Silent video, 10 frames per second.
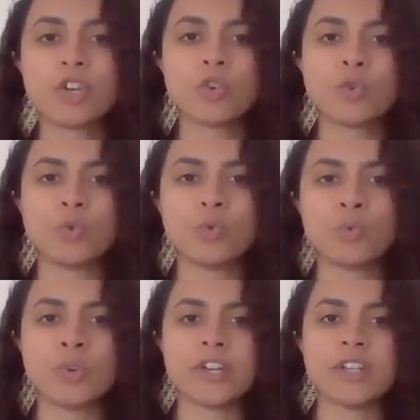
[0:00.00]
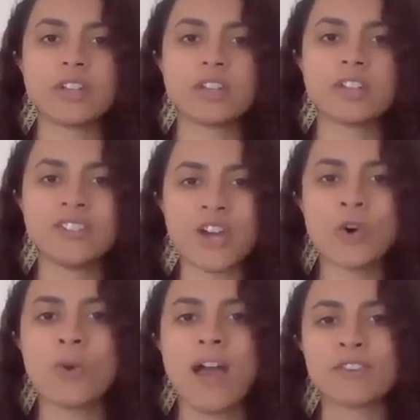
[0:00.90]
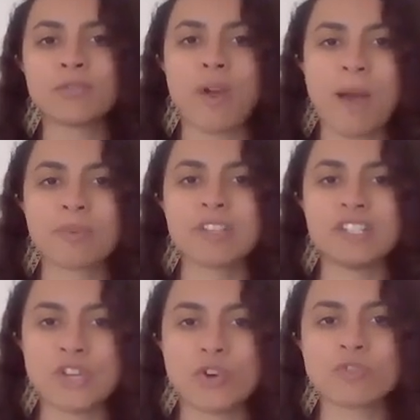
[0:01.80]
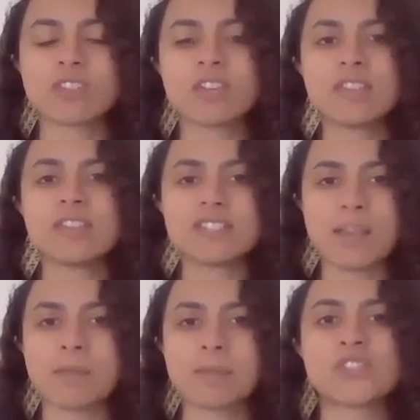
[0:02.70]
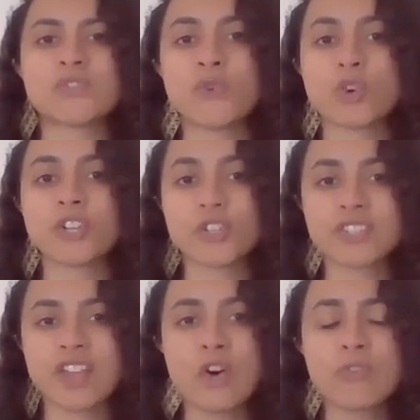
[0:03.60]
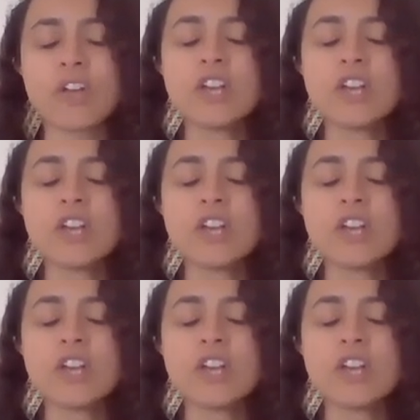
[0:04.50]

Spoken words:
who would know how to properly dose these supplements for yourself.